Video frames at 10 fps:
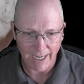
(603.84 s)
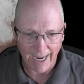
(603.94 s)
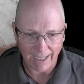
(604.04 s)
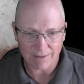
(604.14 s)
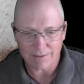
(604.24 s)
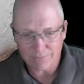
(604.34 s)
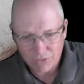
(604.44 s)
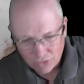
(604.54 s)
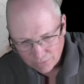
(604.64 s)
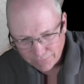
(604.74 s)
active
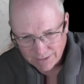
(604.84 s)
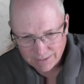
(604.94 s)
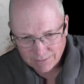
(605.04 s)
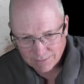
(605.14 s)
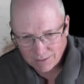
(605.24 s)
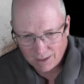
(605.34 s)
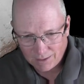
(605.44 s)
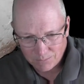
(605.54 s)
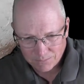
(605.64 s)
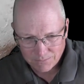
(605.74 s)
surface.
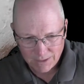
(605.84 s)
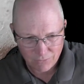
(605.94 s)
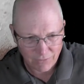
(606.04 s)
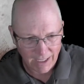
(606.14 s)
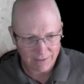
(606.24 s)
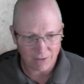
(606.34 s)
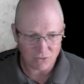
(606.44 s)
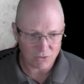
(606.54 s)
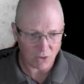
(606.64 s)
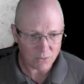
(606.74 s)
In fact,
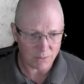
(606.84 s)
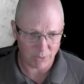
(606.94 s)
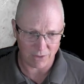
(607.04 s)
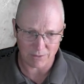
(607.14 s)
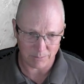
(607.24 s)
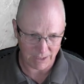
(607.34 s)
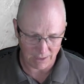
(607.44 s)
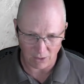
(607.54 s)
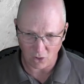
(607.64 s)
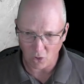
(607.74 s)
there don't appear to
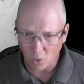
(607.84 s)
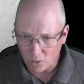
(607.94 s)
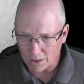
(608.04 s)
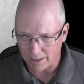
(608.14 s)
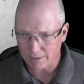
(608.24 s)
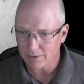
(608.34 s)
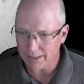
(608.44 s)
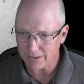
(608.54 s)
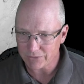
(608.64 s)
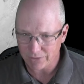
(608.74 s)
be a whole lot of
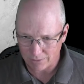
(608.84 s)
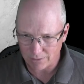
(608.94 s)
craters.